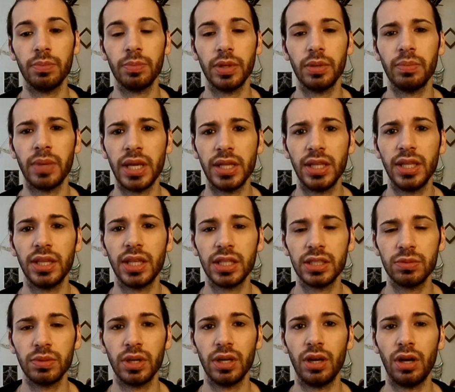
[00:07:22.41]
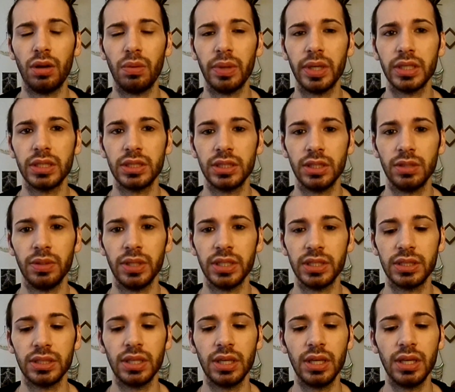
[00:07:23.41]
But mainly that's what I always do,
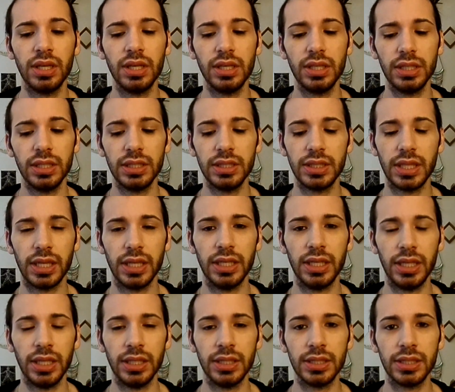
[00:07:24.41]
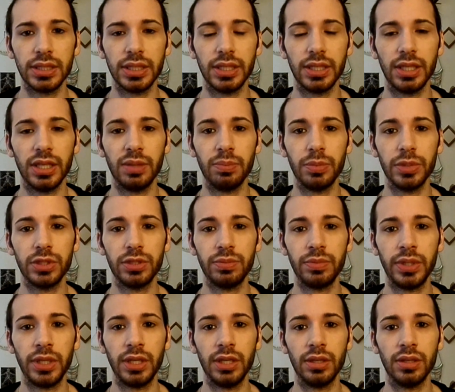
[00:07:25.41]
is set an incense in
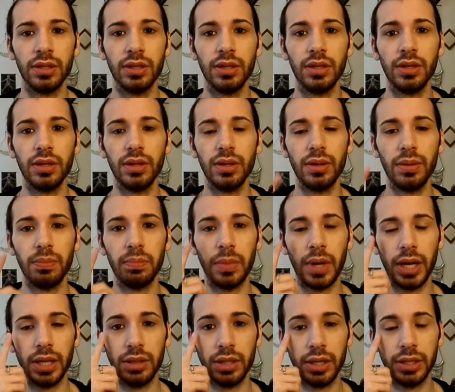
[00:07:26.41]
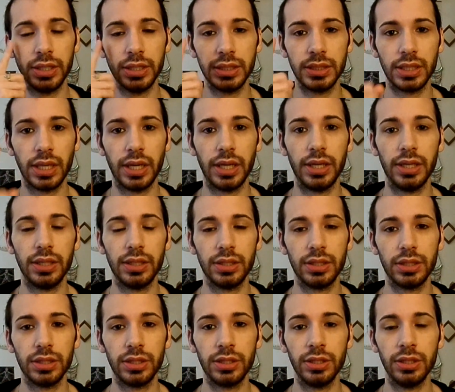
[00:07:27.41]
between my line of sight
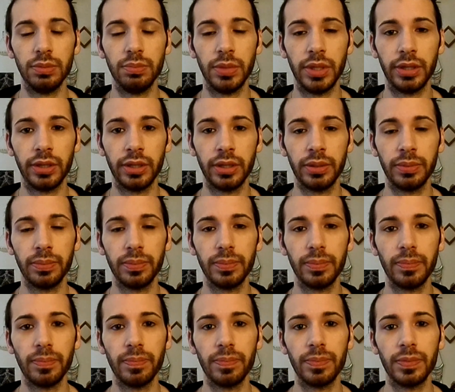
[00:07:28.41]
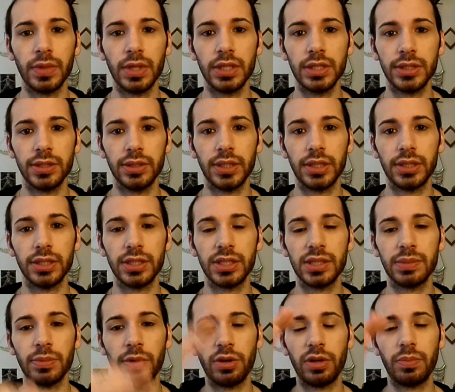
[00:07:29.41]
to the mirror, so that the
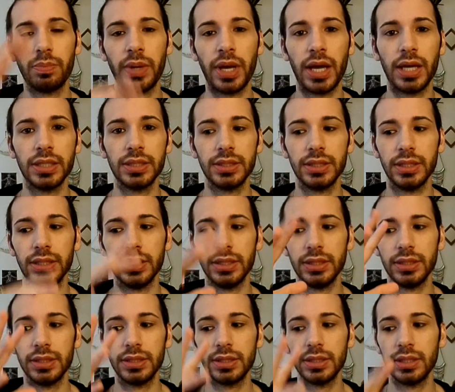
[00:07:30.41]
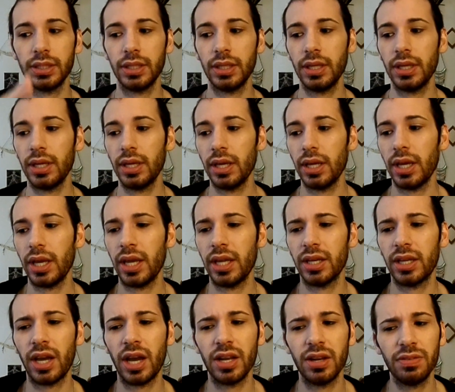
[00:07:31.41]
smoke passes and
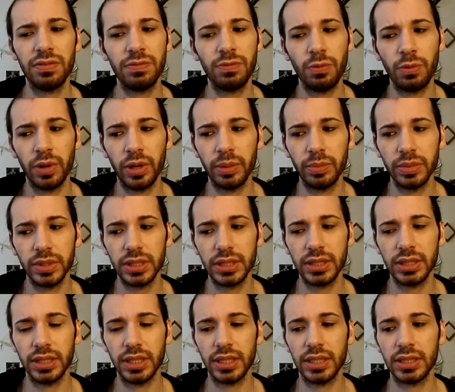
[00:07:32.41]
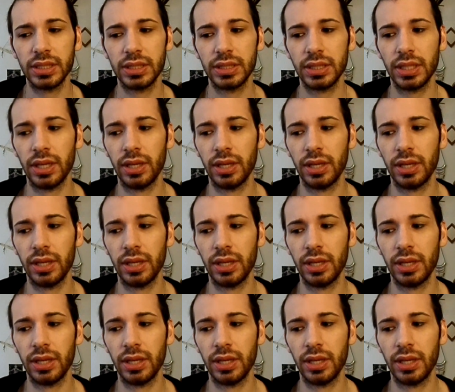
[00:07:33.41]
kind of forms this